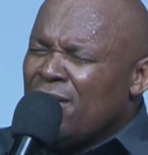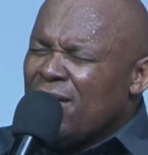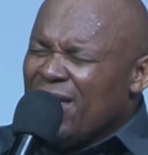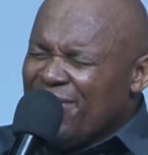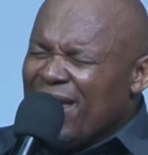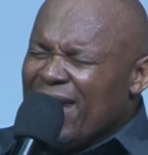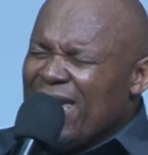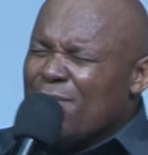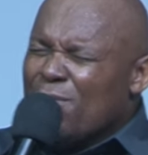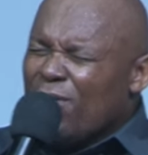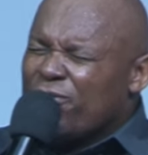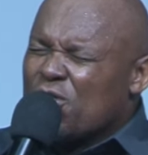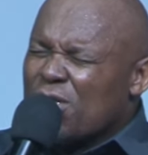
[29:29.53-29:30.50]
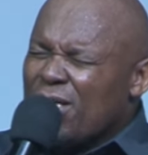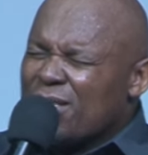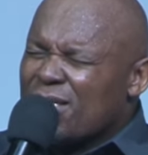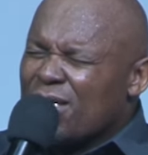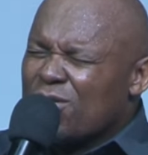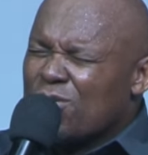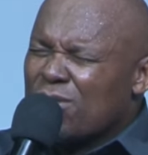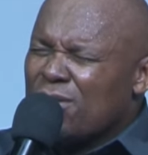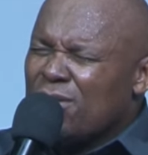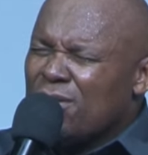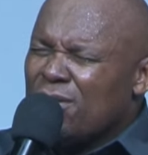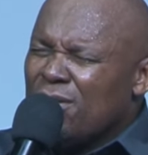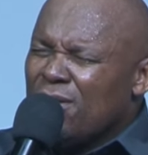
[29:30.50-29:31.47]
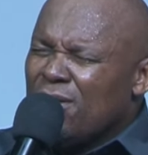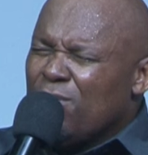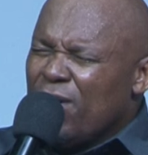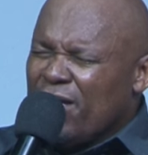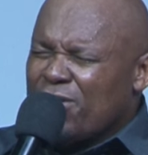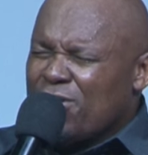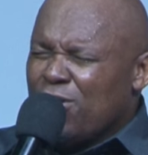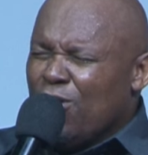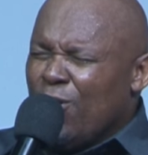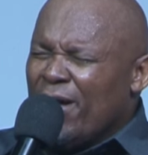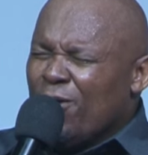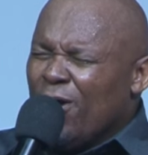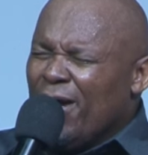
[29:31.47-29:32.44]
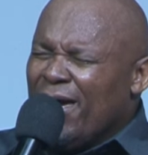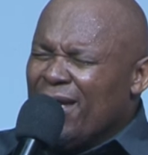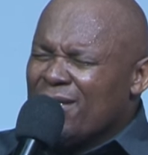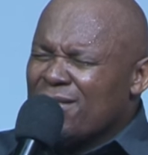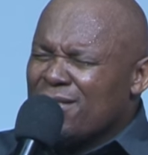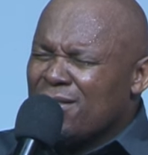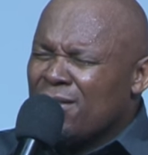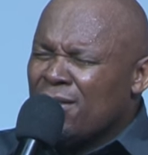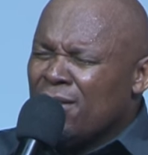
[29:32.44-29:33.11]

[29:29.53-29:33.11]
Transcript: In the name of Jesus, please lower your hands.